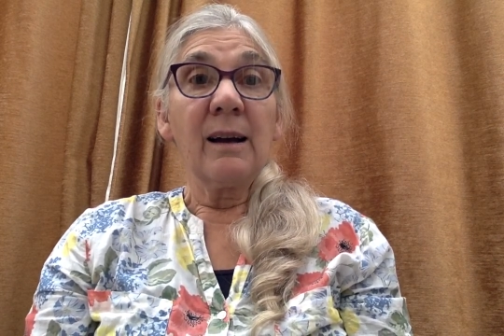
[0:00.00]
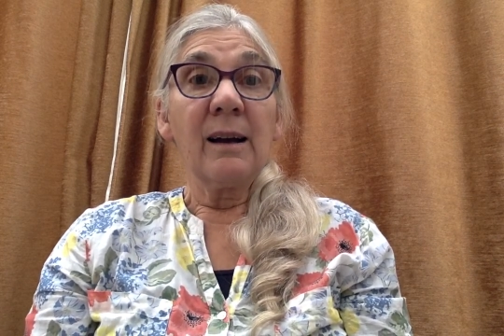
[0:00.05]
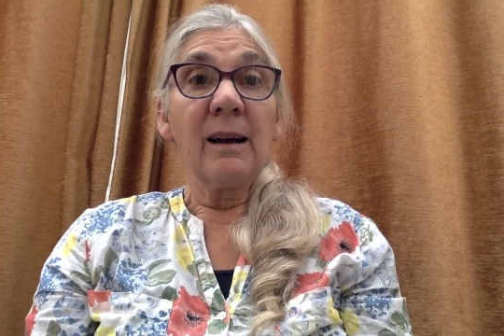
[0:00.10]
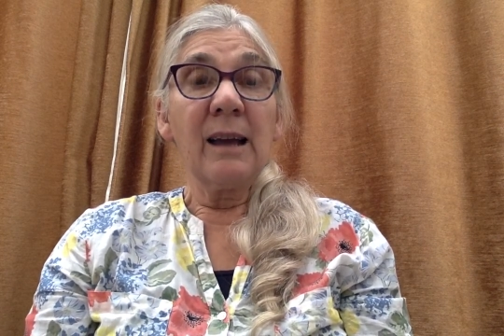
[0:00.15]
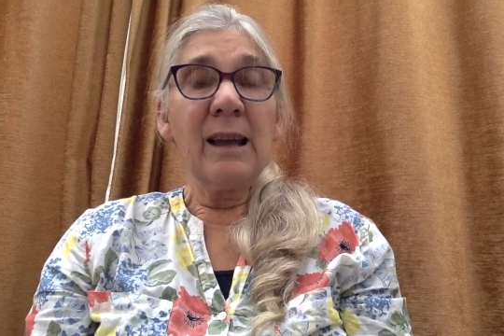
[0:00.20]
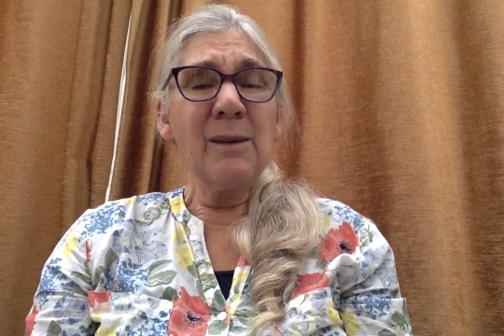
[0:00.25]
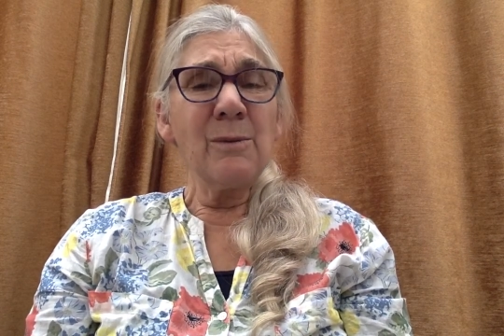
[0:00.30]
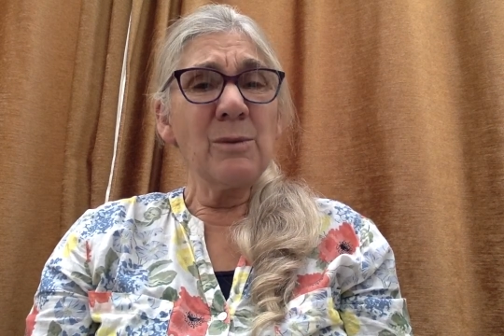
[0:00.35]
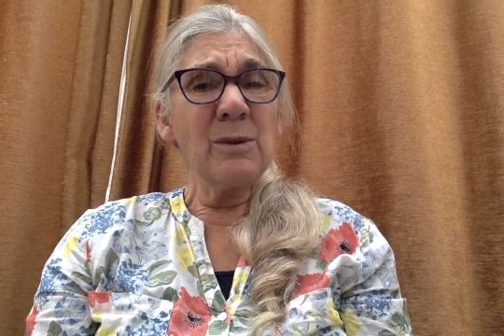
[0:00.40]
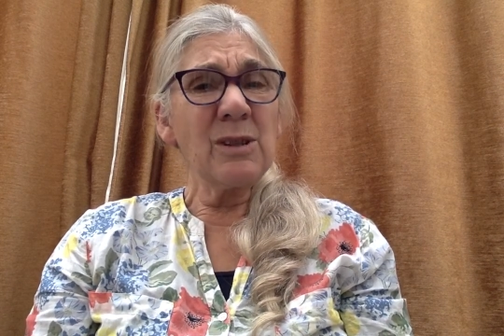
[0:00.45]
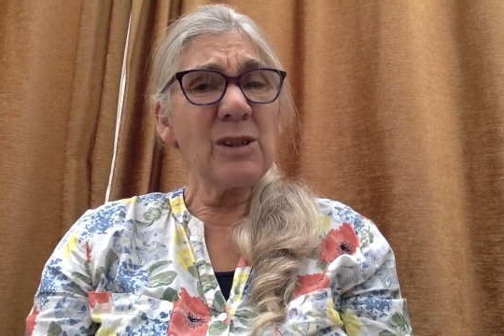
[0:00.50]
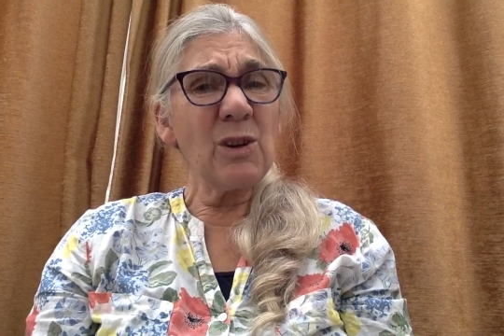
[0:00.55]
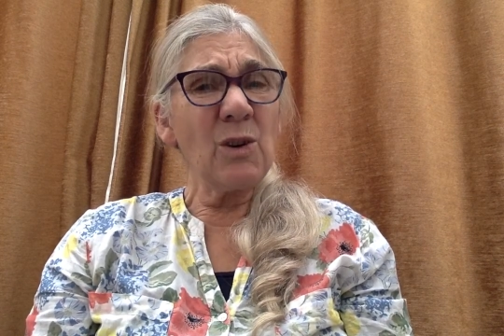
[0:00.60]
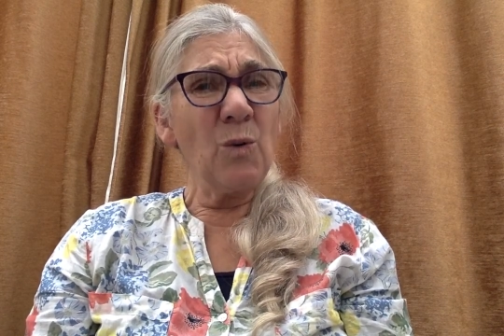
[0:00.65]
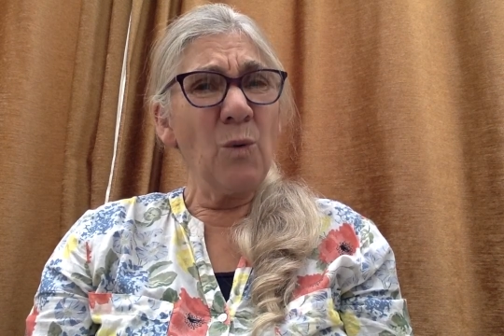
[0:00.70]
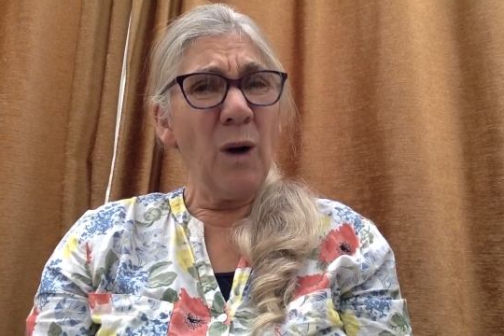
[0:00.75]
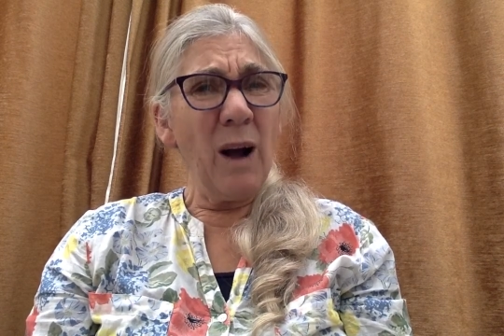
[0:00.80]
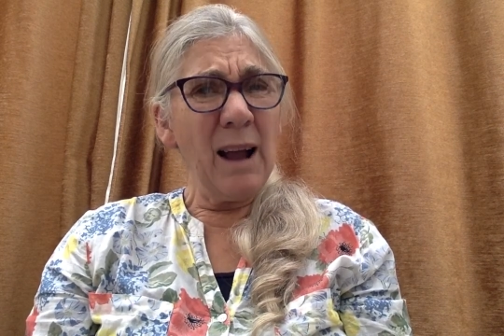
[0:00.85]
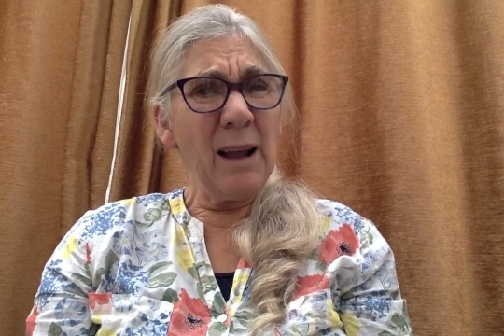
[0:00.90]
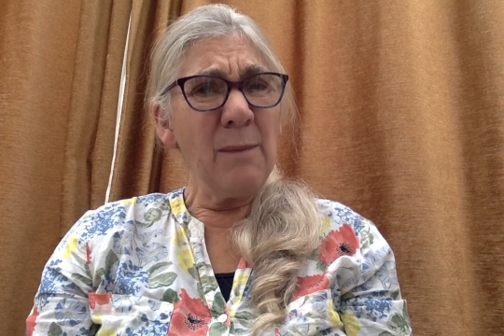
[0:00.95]
It was
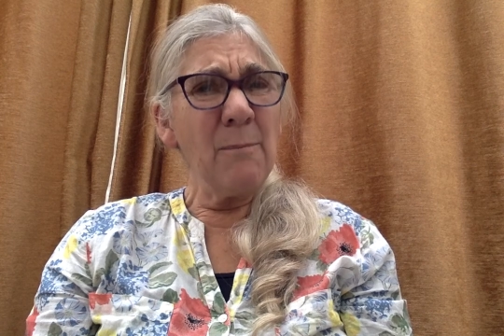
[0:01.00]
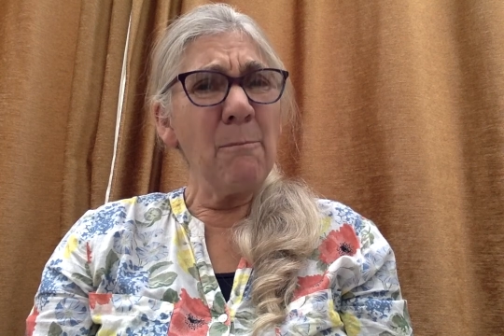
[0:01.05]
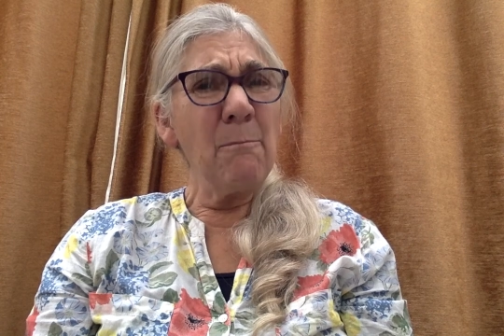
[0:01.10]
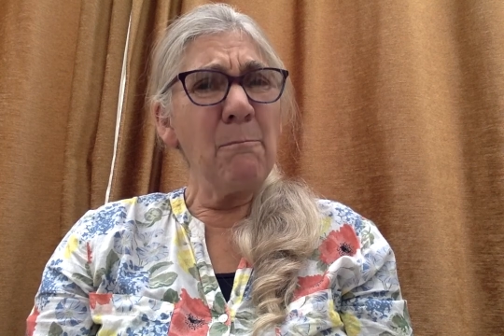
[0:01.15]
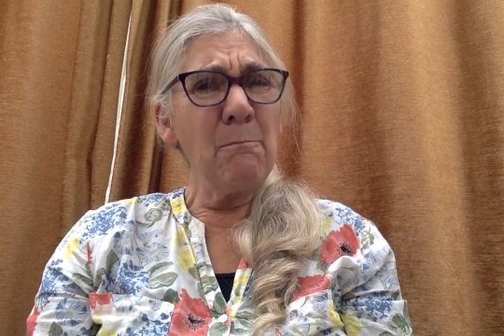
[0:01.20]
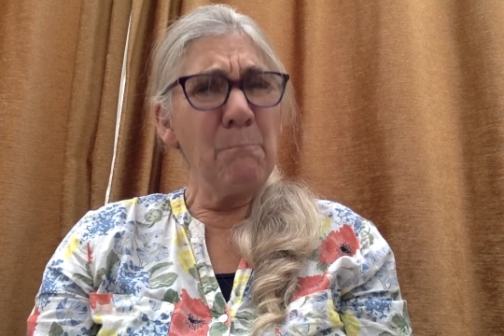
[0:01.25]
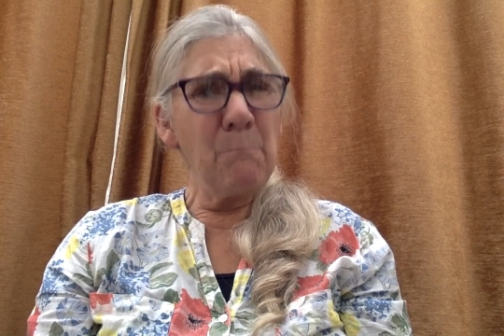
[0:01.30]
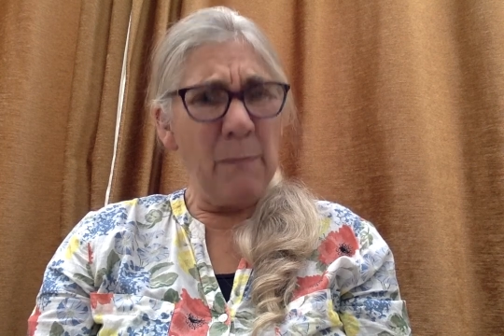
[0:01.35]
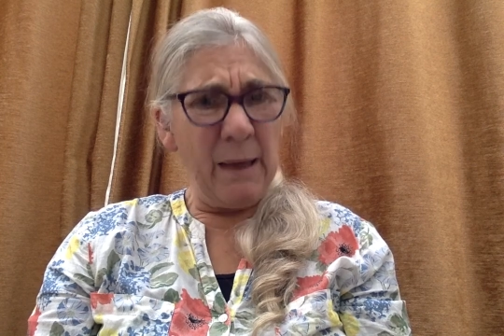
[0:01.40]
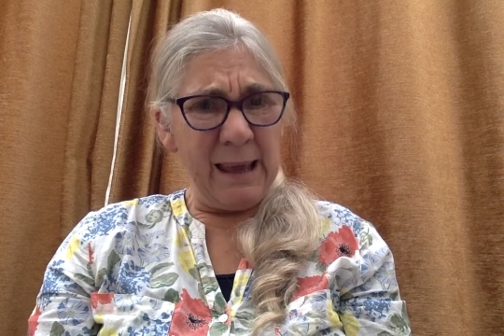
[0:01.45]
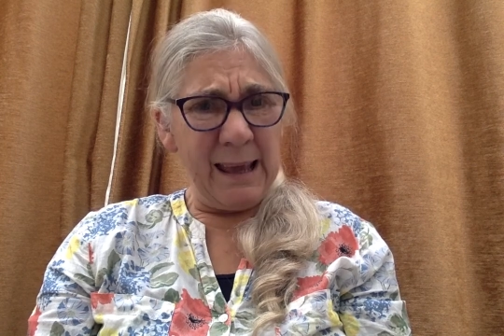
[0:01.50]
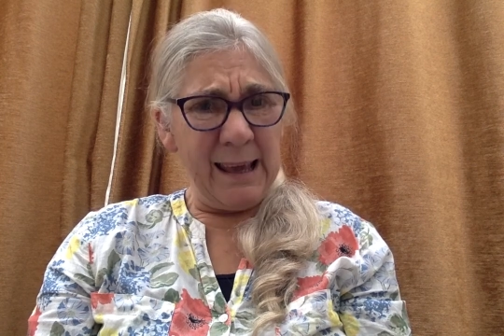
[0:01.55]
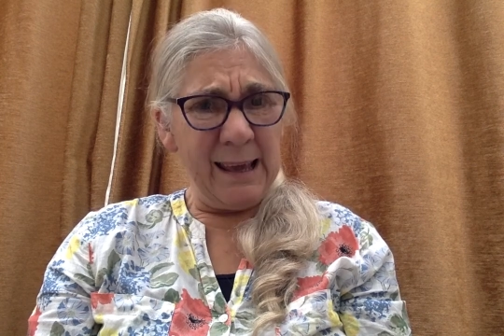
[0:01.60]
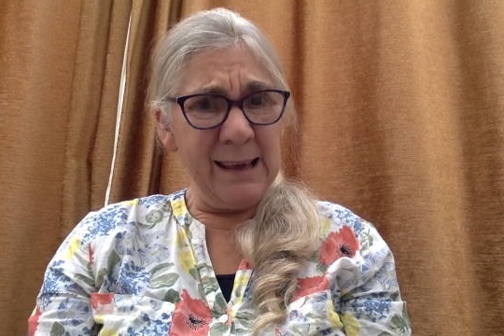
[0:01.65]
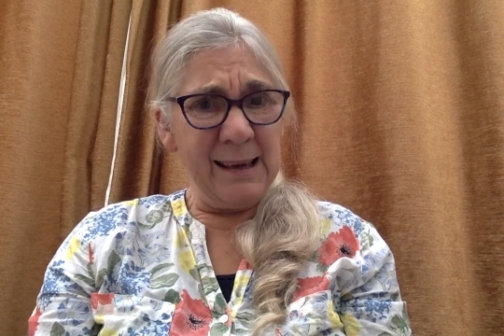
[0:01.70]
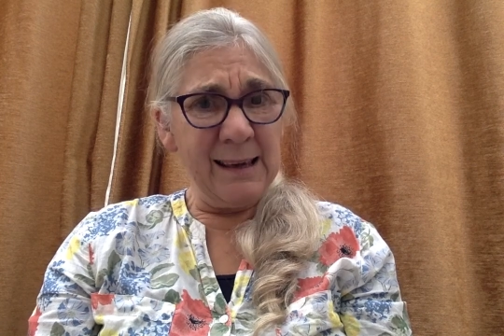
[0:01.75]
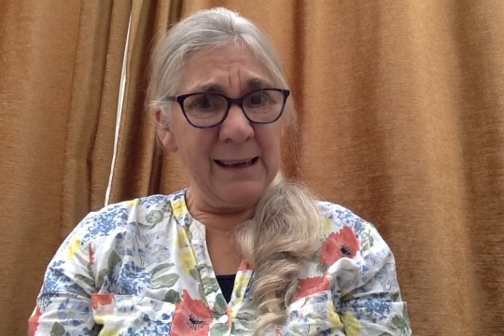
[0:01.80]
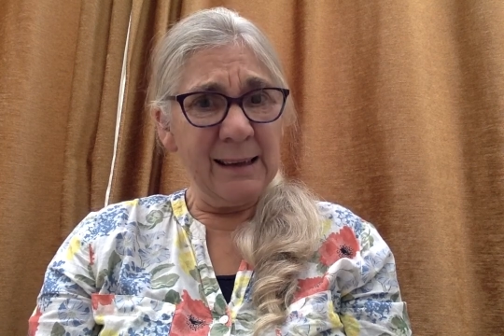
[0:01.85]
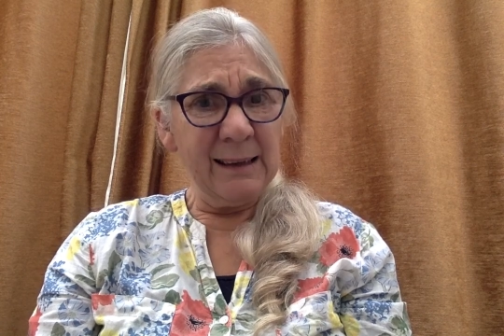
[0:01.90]
quite big